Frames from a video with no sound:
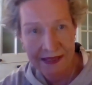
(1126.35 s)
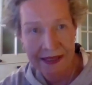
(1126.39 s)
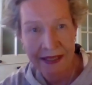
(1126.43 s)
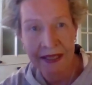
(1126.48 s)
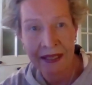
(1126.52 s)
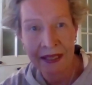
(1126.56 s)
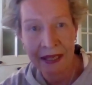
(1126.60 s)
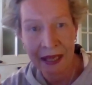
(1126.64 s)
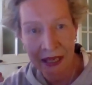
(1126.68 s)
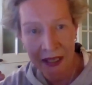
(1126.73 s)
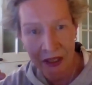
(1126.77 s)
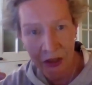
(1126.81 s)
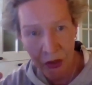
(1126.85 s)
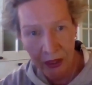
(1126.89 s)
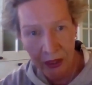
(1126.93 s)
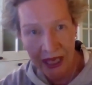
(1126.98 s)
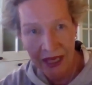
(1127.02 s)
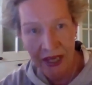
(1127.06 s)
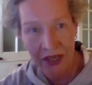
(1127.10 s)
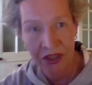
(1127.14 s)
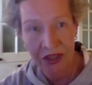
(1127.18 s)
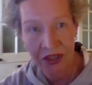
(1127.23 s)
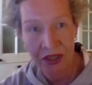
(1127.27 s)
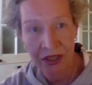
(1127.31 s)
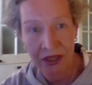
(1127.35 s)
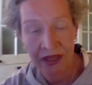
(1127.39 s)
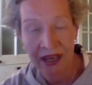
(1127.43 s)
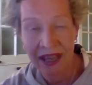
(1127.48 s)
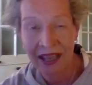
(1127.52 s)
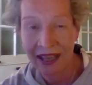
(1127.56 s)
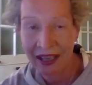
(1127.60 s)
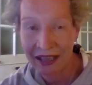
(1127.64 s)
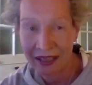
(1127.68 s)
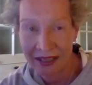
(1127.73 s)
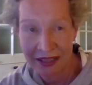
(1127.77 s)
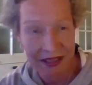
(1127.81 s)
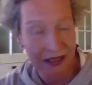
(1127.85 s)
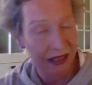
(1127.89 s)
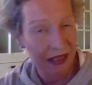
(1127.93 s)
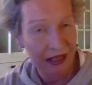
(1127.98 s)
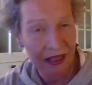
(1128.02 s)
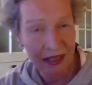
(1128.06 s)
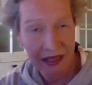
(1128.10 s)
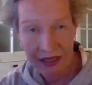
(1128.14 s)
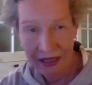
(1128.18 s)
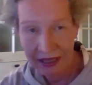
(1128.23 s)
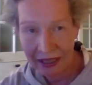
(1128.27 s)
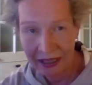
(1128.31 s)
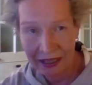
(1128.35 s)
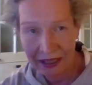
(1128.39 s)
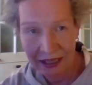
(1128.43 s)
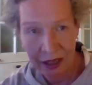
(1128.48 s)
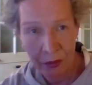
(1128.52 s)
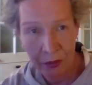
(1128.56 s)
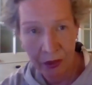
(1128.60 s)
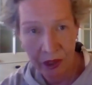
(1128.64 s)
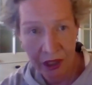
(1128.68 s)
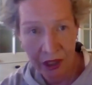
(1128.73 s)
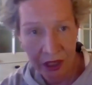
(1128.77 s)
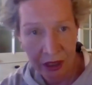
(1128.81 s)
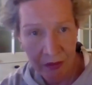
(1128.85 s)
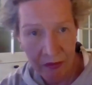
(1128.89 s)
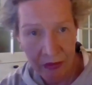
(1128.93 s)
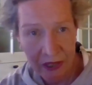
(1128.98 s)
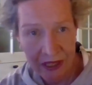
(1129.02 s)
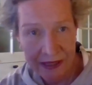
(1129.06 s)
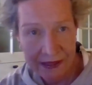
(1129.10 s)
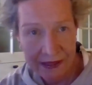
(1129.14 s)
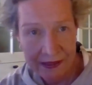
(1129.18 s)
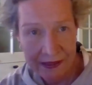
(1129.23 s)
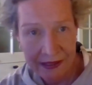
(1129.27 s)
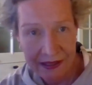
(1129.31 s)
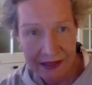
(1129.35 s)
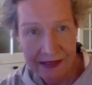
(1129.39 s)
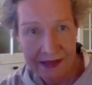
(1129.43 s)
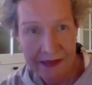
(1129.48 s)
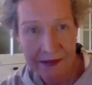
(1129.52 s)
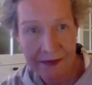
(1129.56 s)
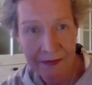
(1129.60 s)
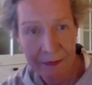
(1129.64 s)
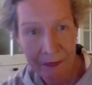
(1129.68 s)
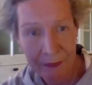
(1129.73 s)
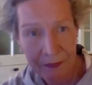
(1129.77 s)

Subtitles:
in education and anywhere in business.